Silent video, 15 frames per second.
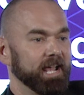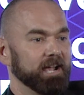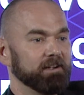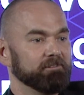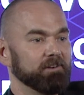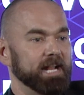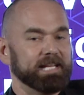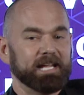
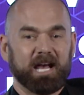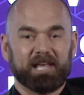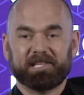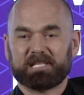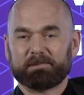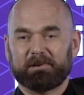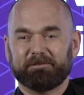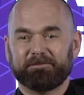Right now, I think
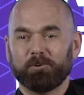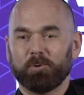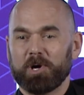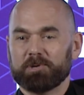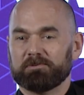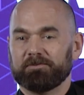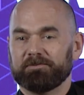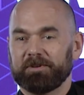there's about
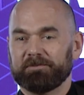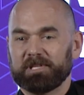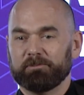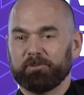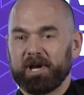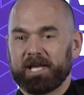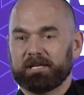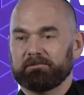450
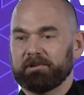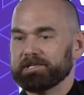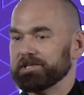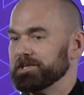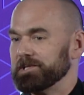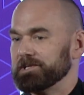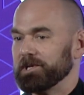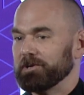branded
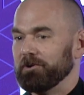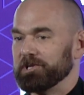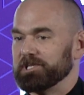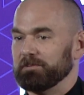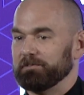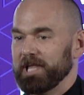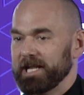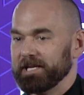residences across the
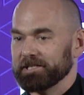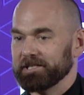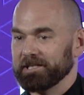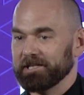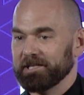planet.